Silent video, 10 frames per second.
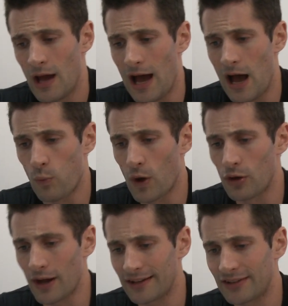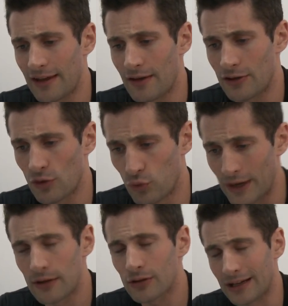Well, like I say, the
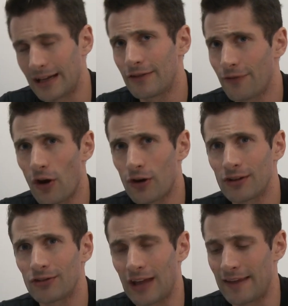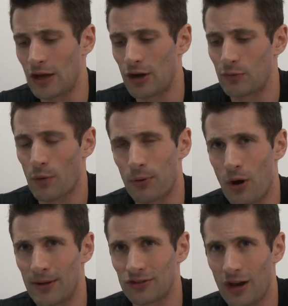real key focus and the only real
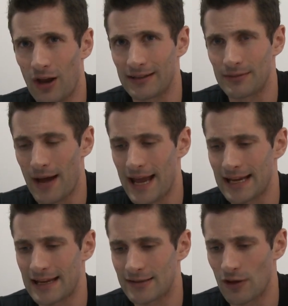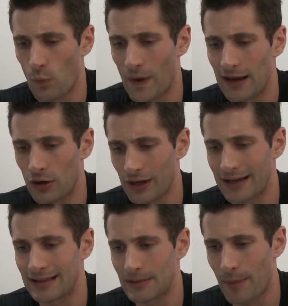promise I like to make is that we are
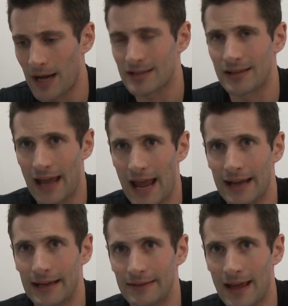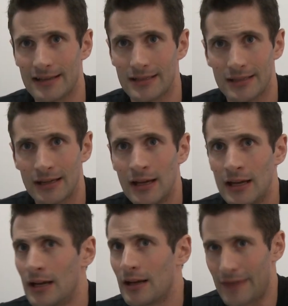looking at the bugs and the hacking. That's
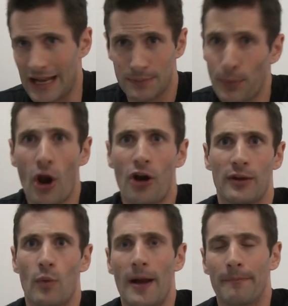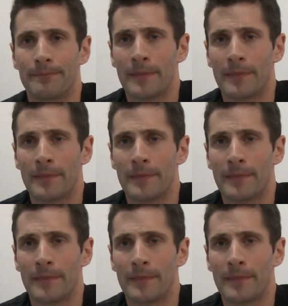priority one.